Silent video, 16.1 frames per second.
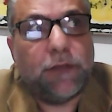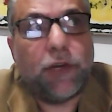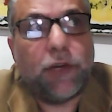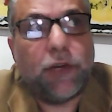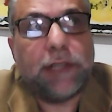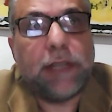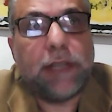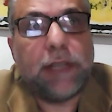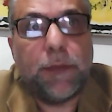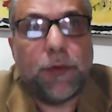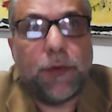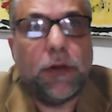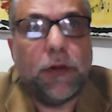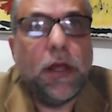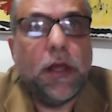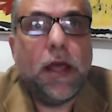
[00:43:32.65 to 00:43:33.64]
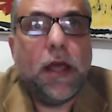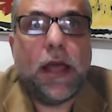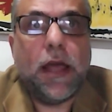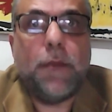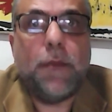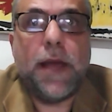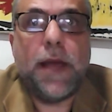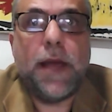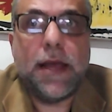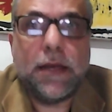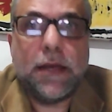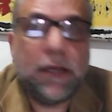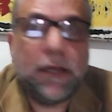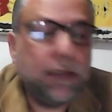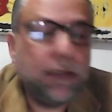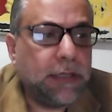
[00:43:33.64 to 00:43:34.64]
For example, a bank,
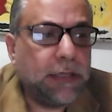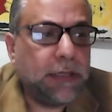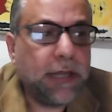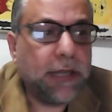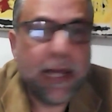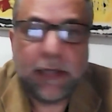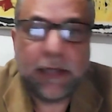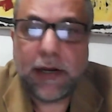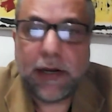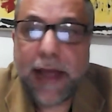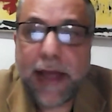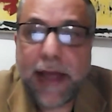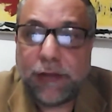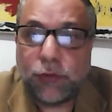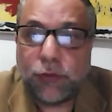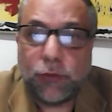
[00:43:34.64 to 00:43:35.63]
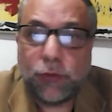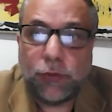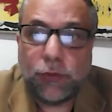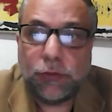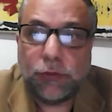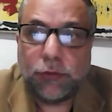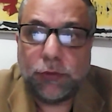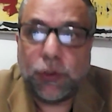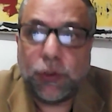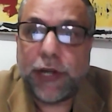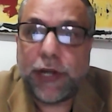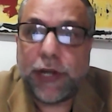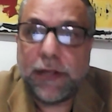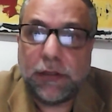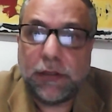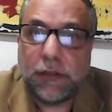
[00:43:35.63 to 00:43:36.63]
the right to
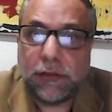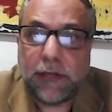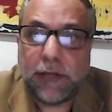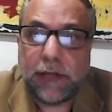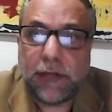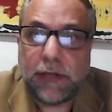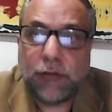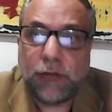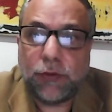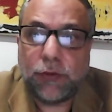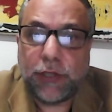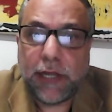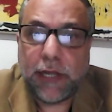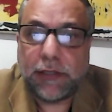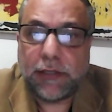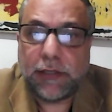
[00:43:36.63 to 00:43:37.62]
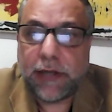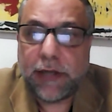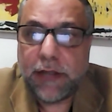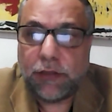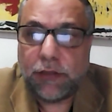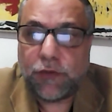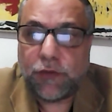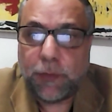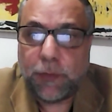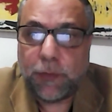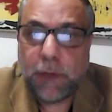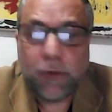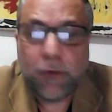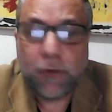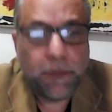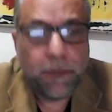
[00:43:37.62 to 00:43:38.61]
credit, the right to create credit for
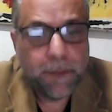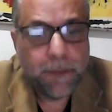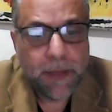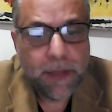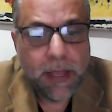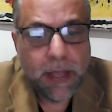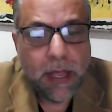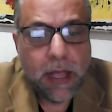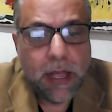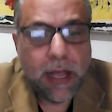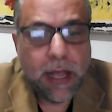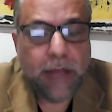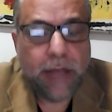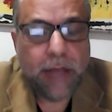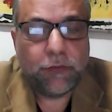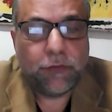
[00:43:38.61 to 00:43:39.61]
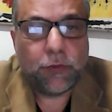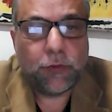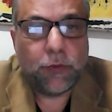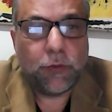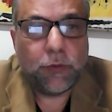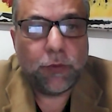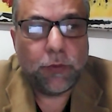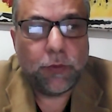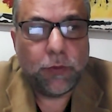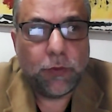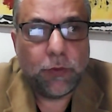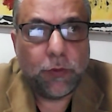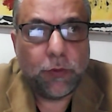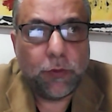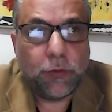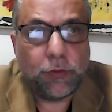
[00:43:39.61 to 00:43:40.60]
people, has
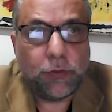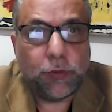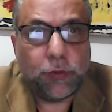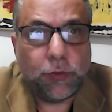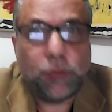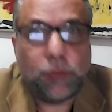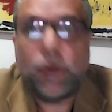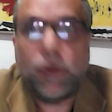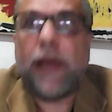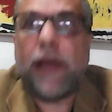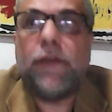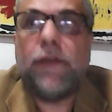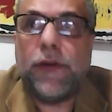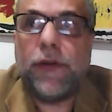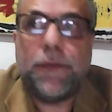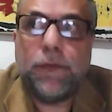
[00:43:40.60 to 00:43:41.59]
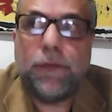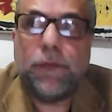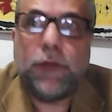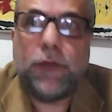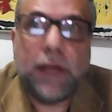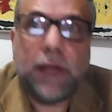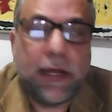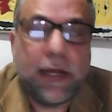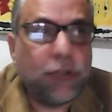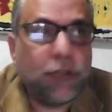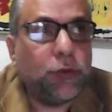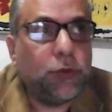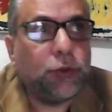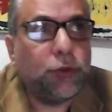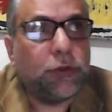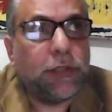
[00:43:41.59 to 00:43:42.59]
to have an
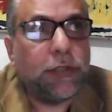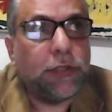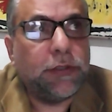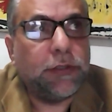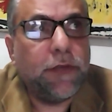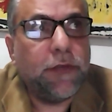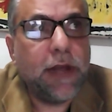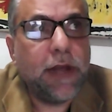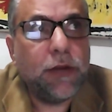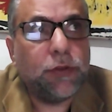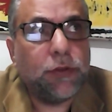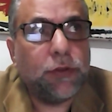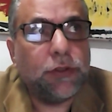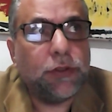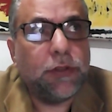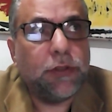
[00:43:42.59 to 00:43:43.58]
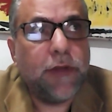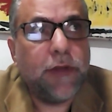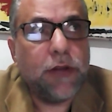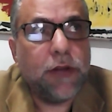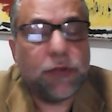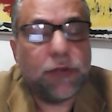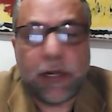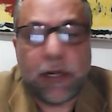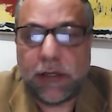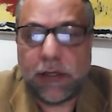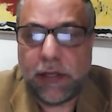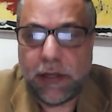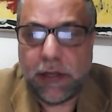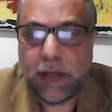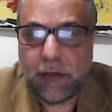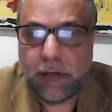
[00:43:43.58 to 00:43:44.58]
institution, but the values are
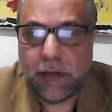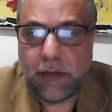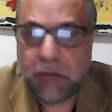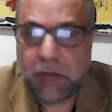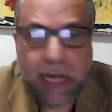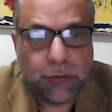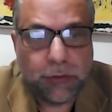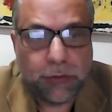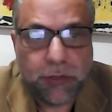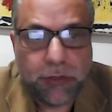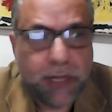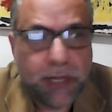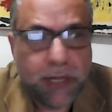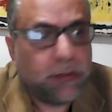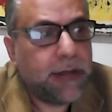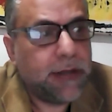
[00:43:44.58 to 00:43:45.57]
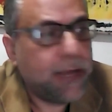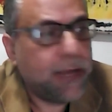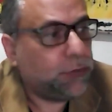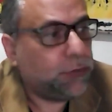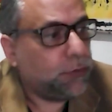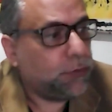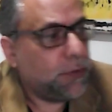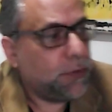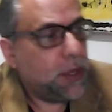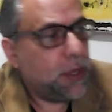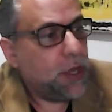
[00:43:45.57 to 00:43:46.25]
the right to credit, the right to